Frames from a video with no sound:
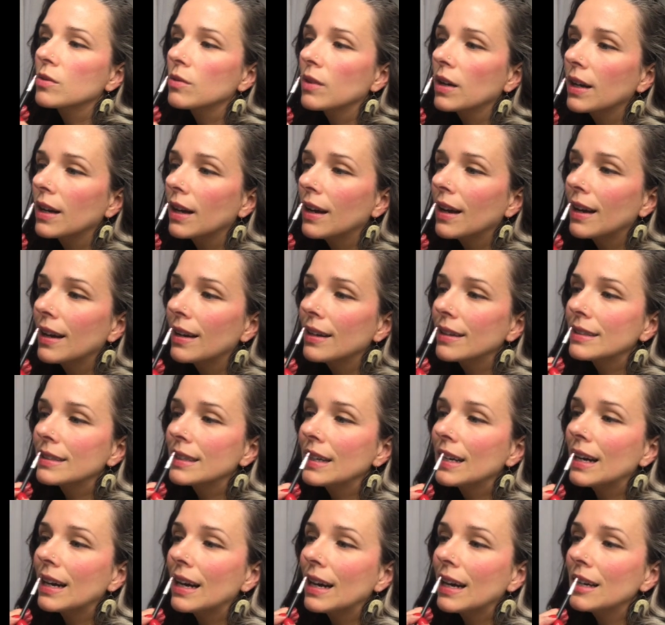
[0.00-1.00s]
right on
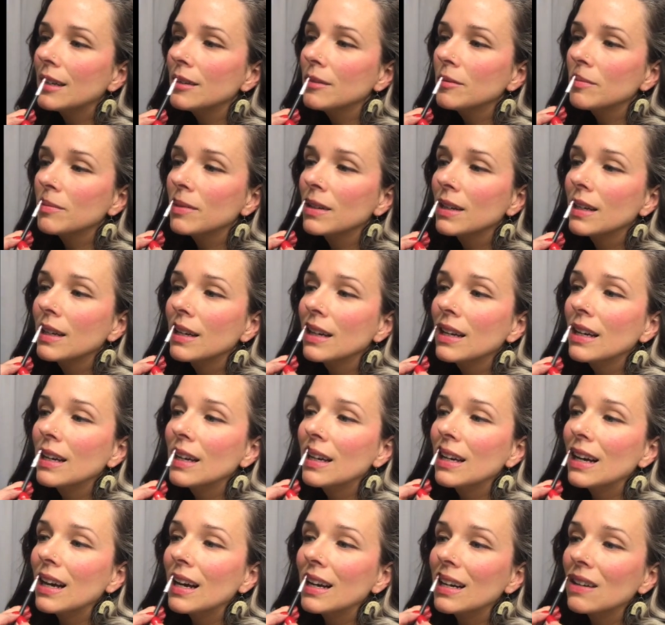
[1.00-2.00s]
top.
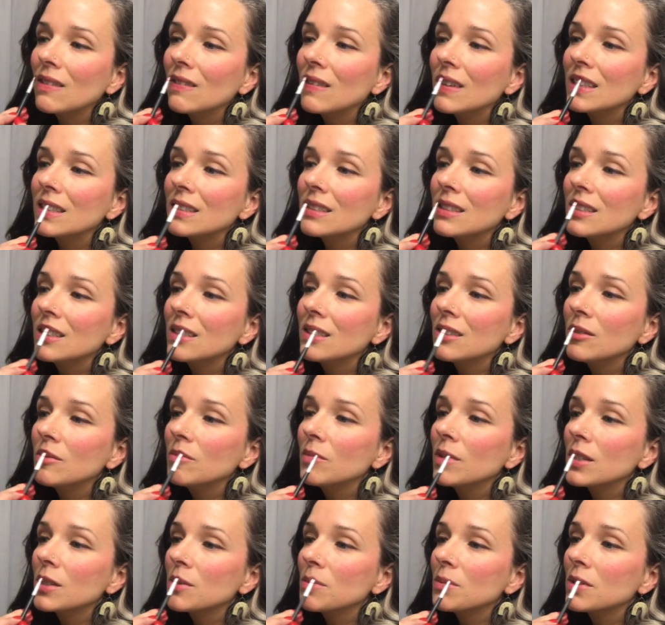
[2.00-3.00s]
I don't want too
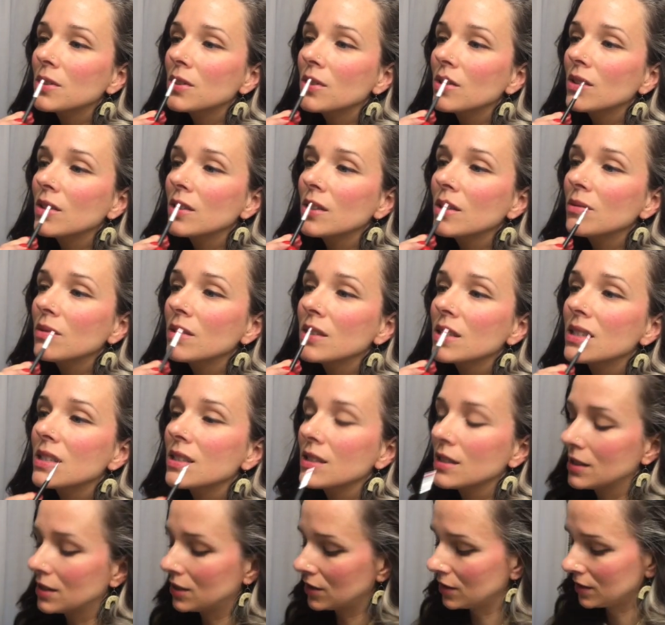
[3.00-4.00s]
much petroleum because
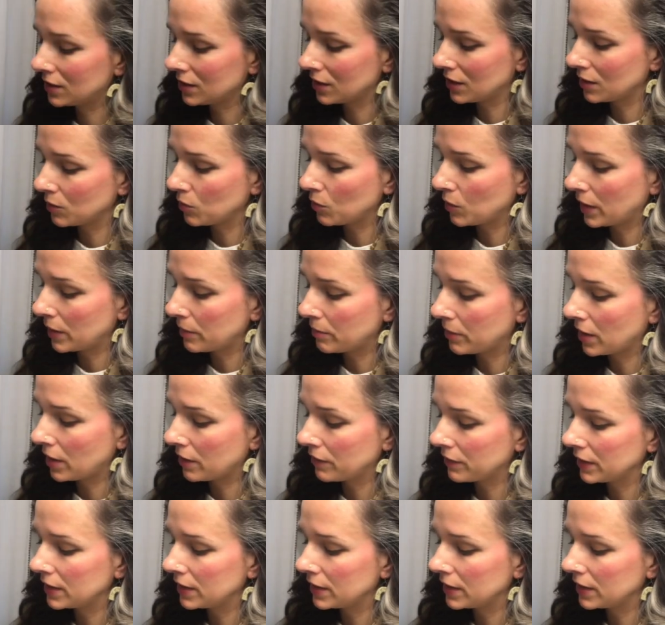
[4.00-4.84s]
it's just going to wipe off